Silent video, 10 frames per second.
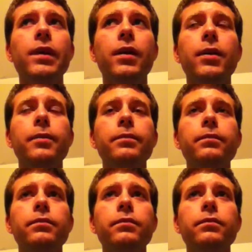
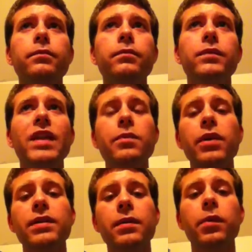that's
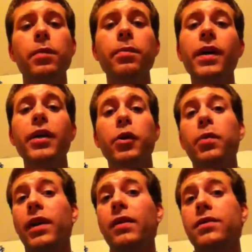pretty simple, but you
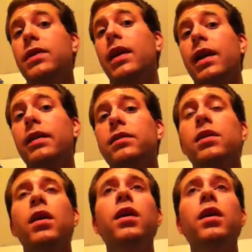pronounce the K's.